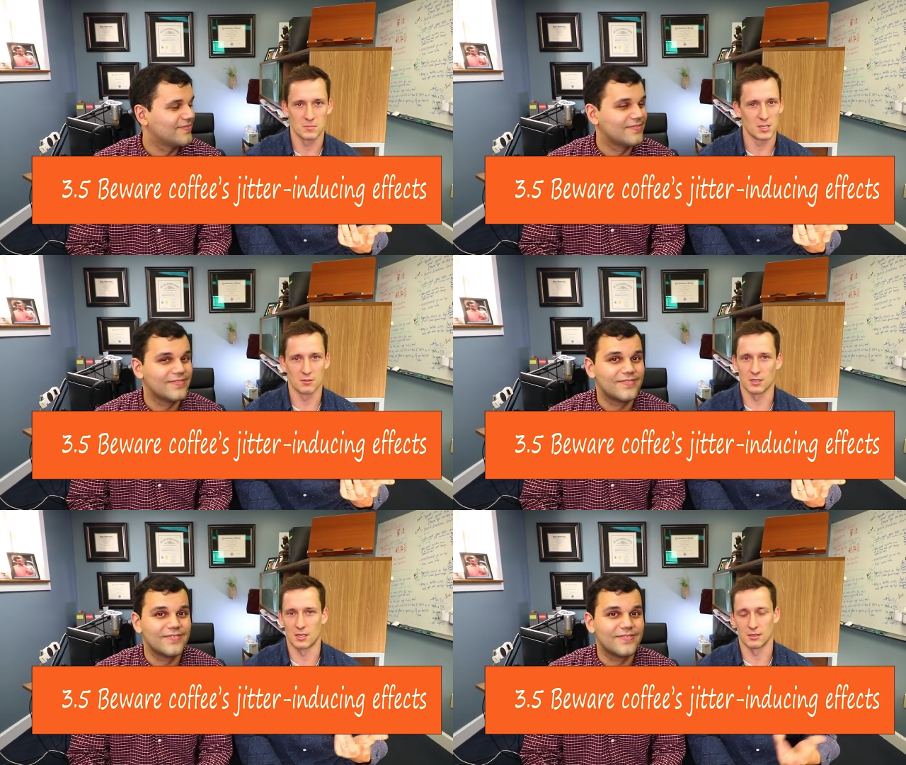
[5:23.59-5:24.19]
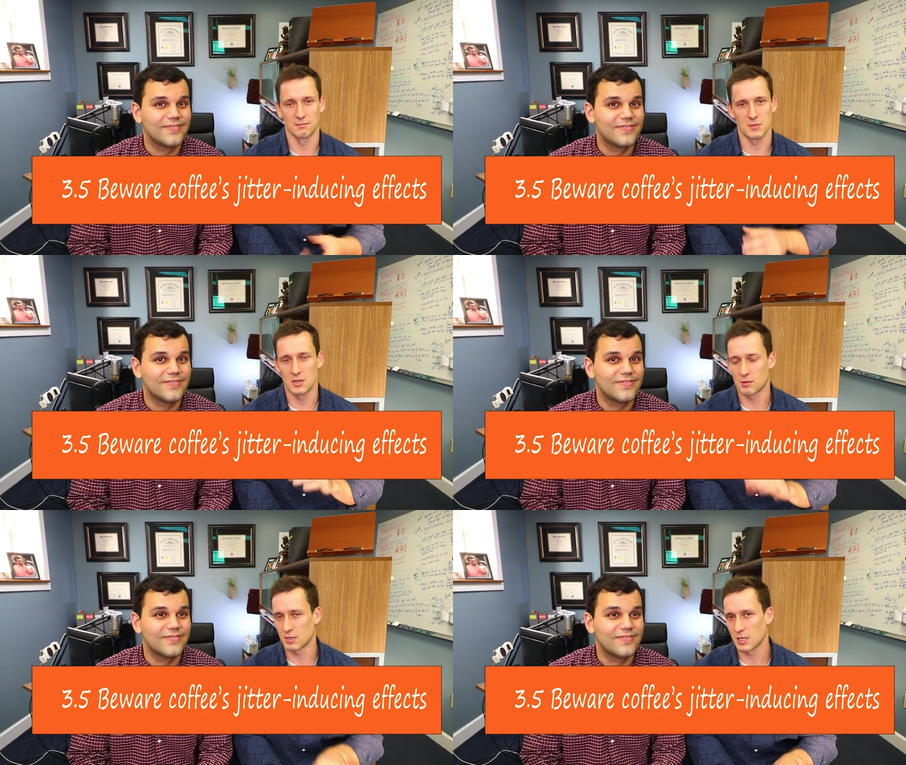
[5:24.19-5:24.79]
Speaker 1: you're wrong. You
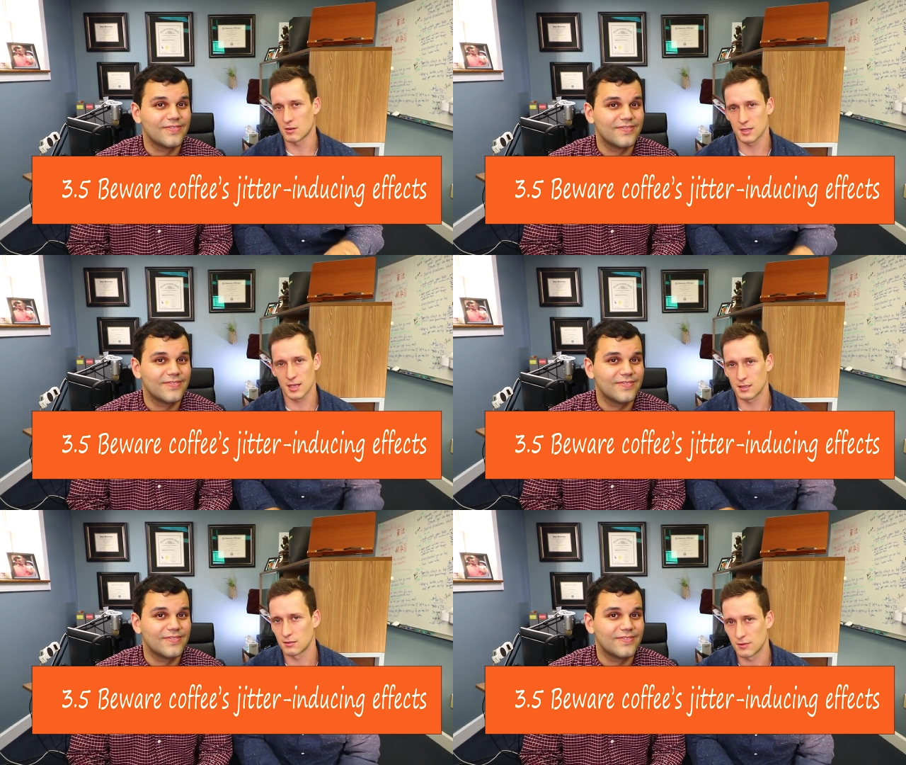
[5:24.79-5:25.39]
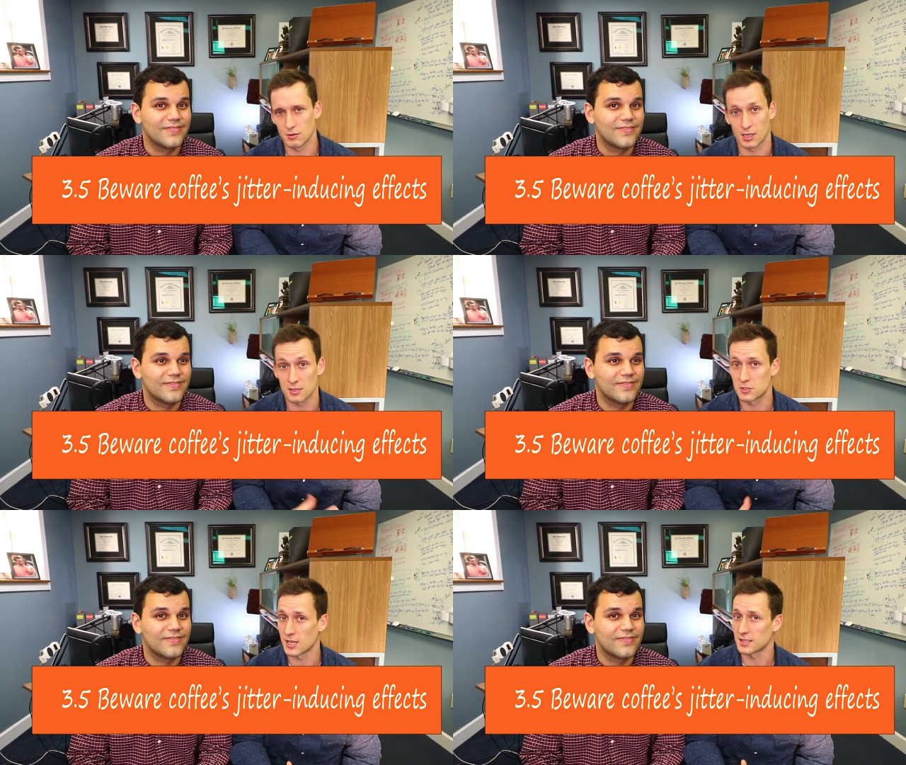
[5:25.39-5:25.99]
don't want to go into that interview all
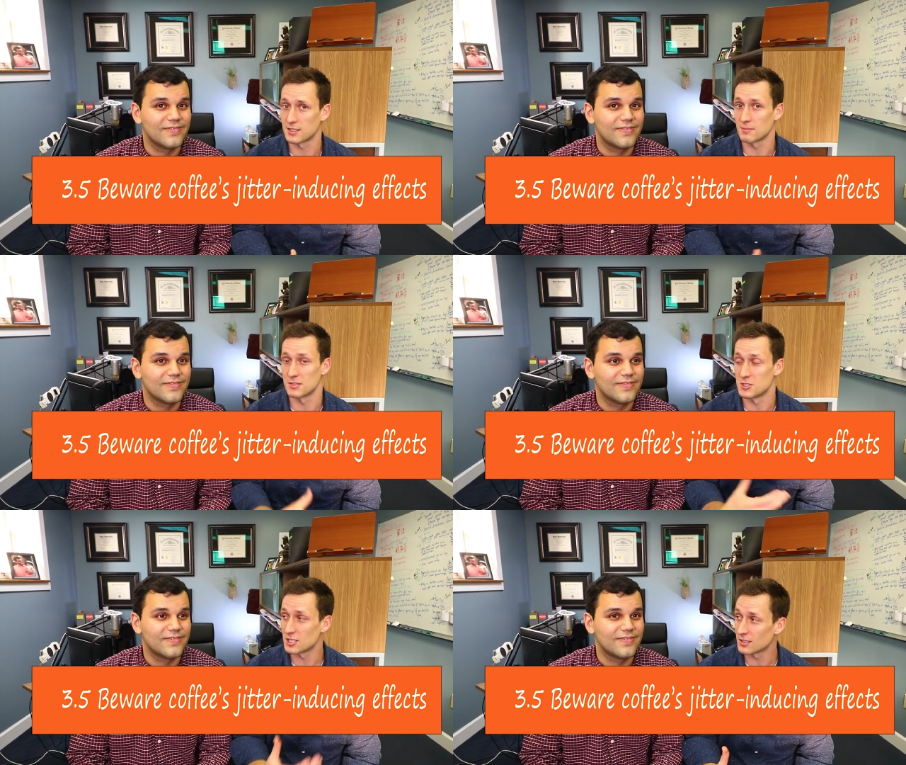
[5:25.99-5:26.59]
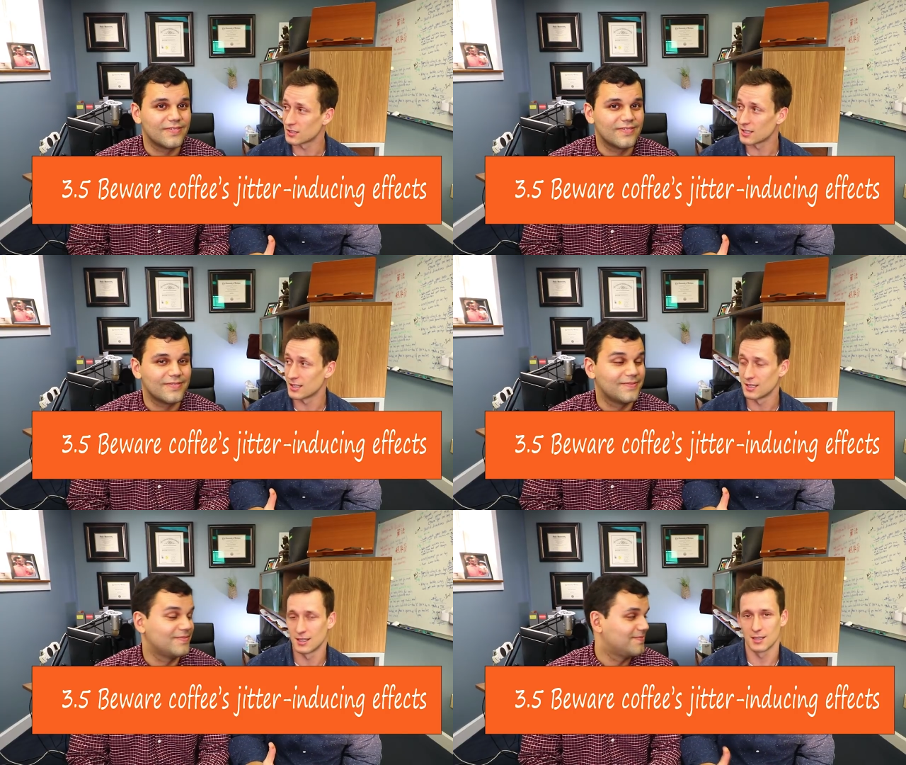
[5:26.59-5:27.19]
jacked up and jittery.
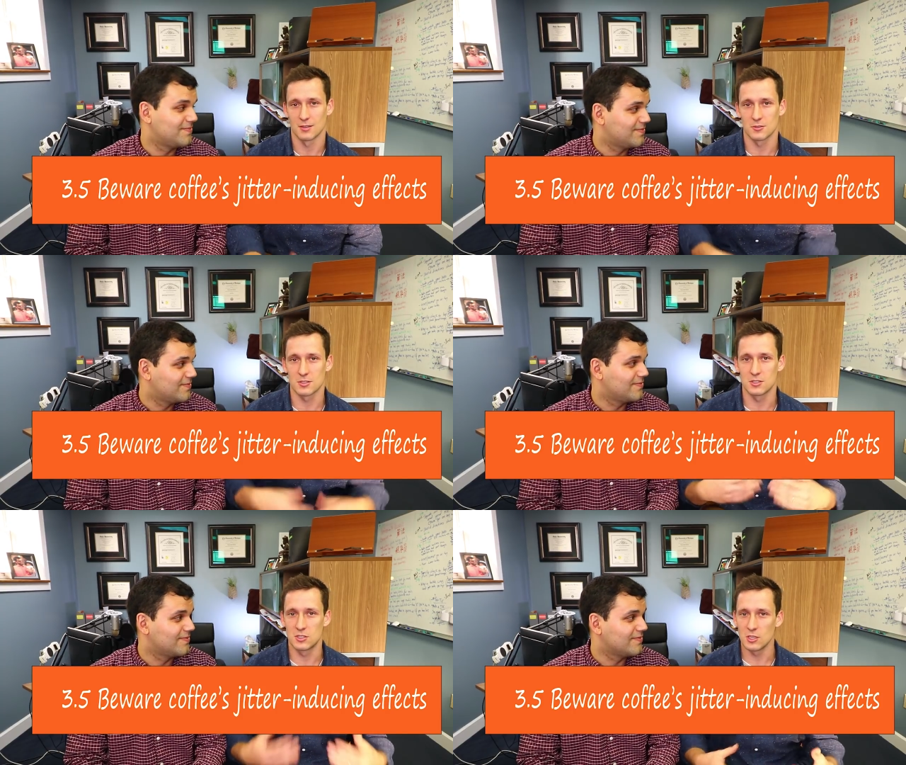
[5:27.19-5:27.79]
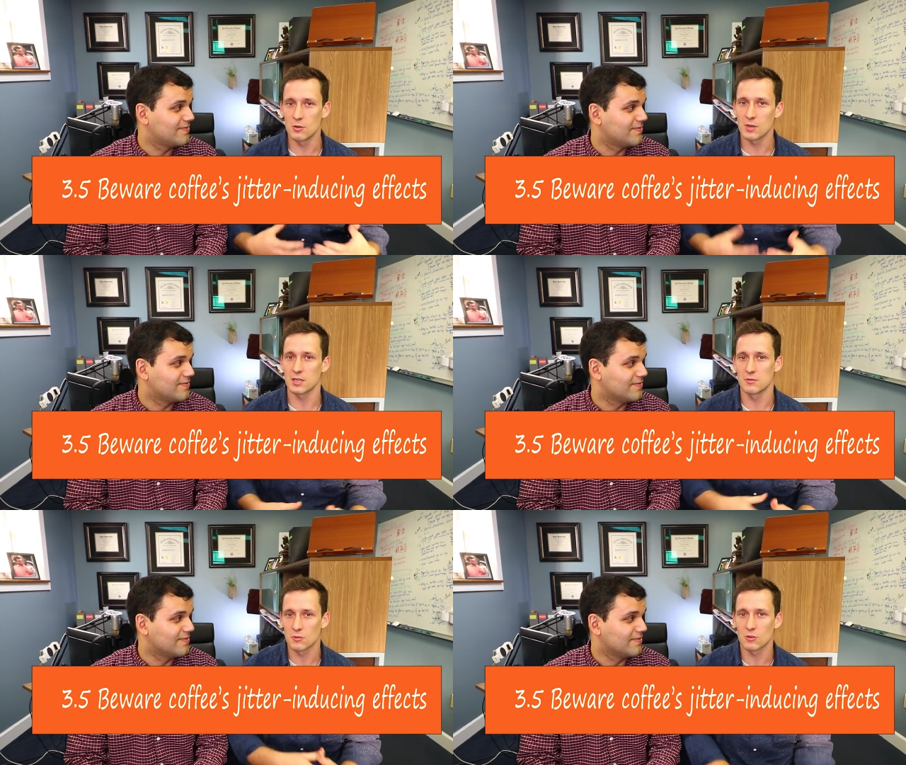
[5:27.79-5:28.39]
Just do what
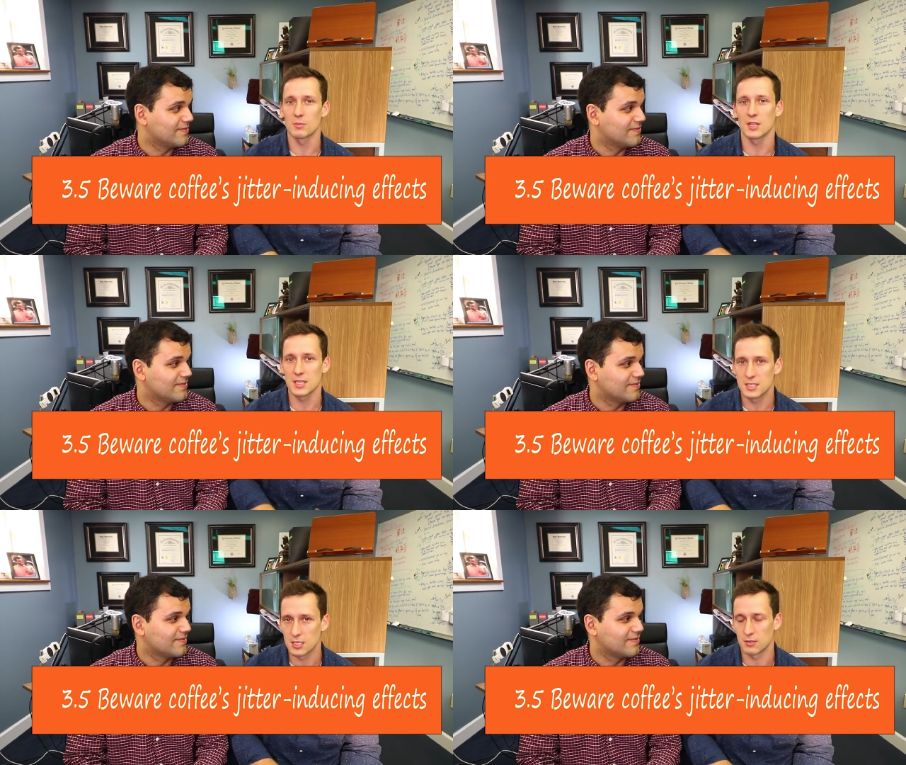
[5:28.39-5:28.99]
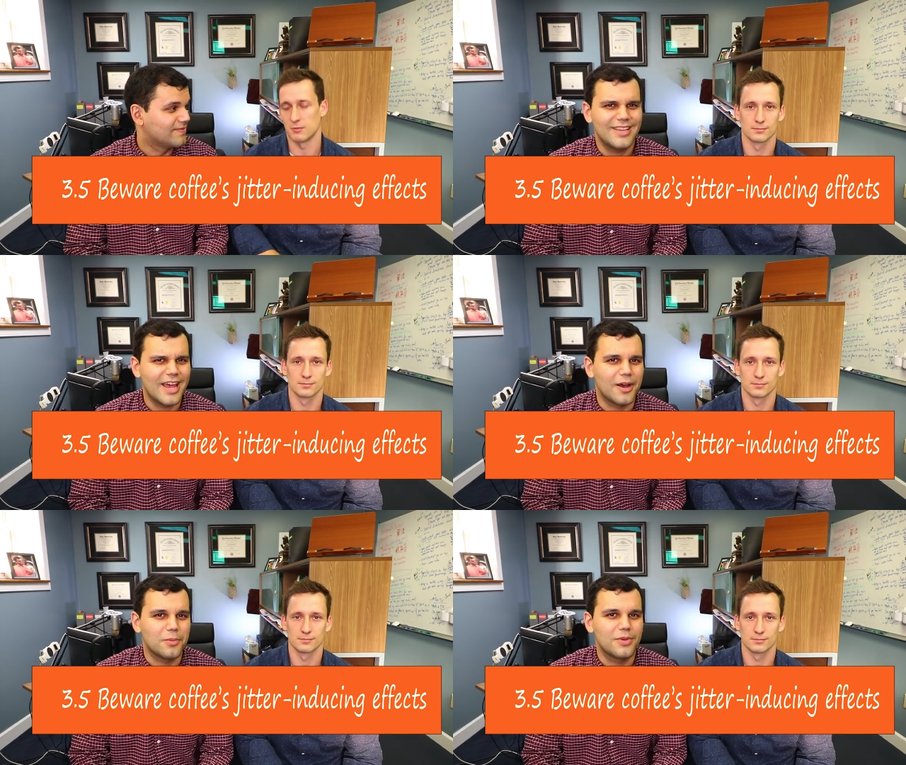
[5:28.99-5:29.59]
you normally do.
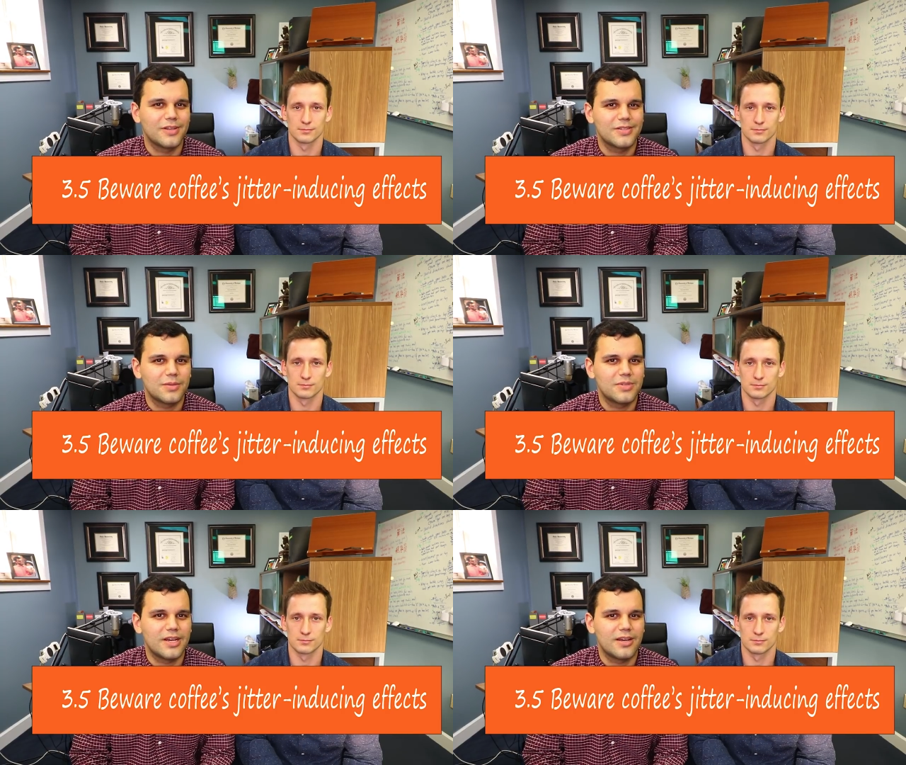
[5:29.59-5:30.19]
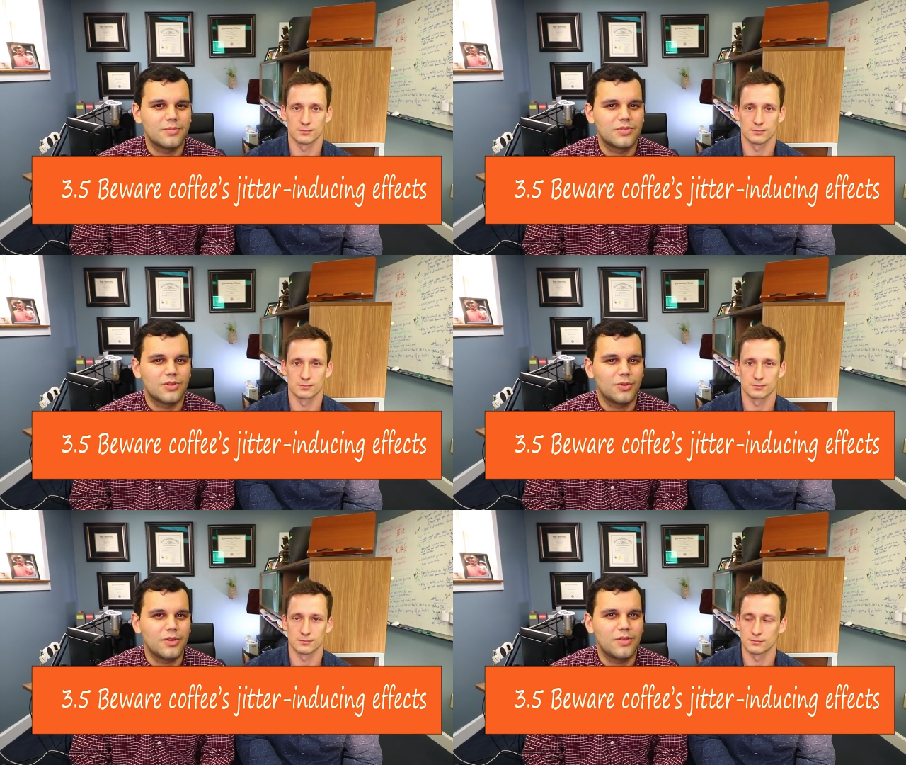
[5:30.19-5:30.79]
Speaker 2: Yeah, because sometimes the only